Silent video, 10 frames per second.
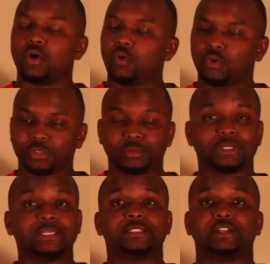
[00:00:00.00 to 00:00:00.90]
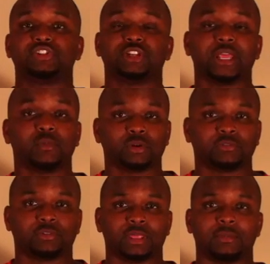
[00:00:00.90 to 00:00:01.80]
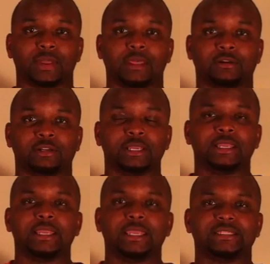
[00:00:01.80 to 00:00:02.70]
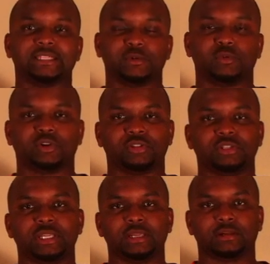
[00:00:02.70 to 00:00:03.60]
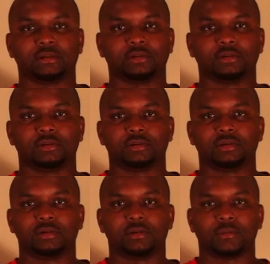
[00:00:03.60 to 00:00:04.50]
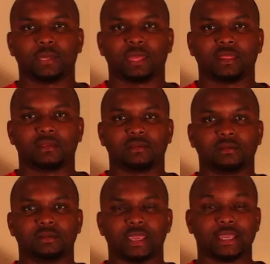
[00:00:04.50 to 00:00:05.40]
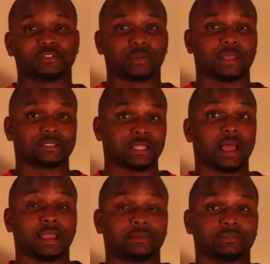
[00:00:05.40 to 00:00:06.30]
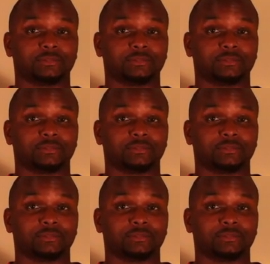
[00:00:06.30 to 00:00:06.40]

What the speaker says: or the PlayStation Network for that matter, is anywhere near Xbox Live.